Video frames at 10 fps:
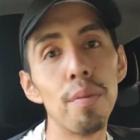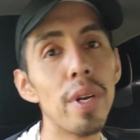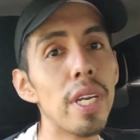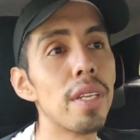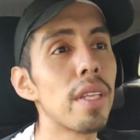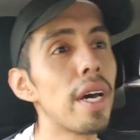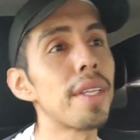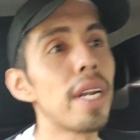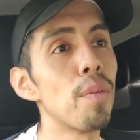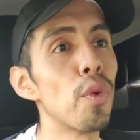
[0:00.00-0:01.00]
really thought
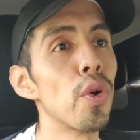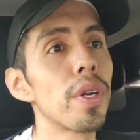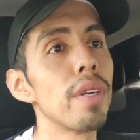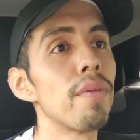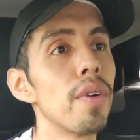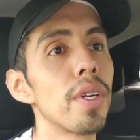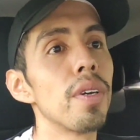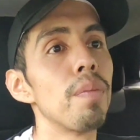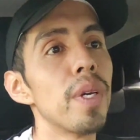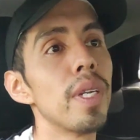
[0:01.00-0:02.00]
that I broke it for a
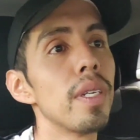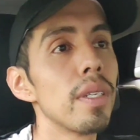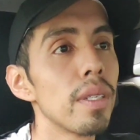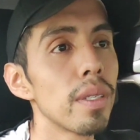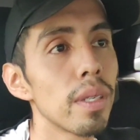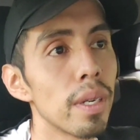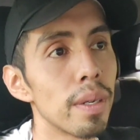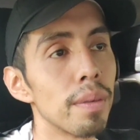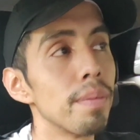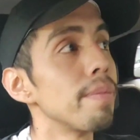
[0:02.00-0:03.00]
good minute.
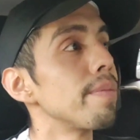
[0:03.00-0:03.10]
Um,